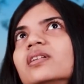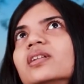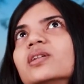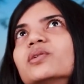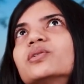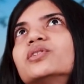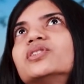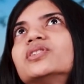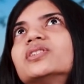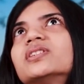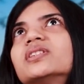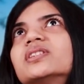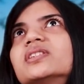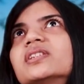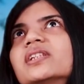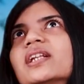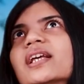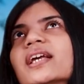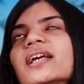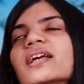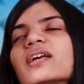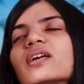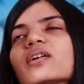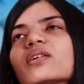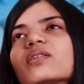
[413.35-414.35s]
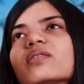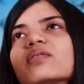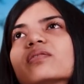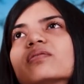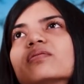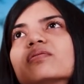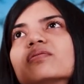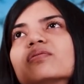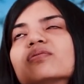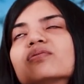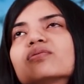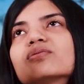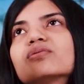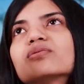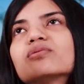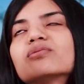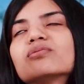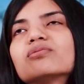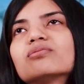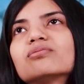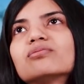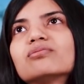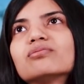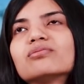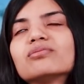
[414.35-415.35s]
They were just like,
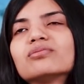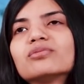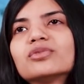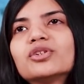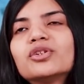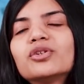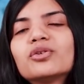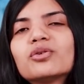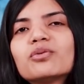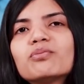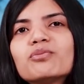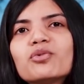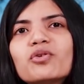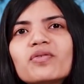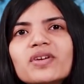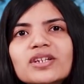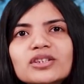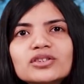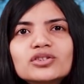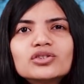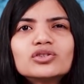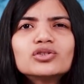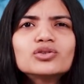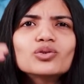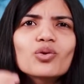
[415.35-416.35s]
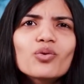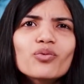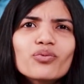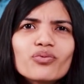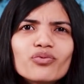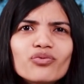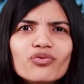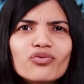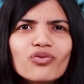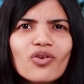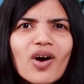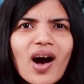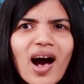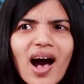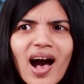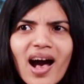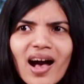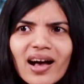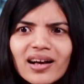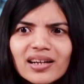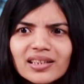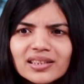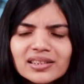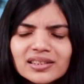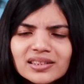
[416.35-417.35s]
you know, moving so
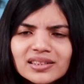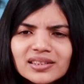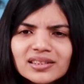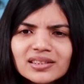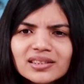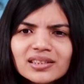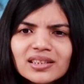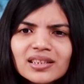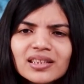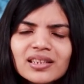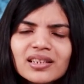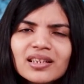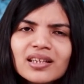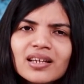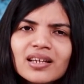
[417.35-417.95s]
fast.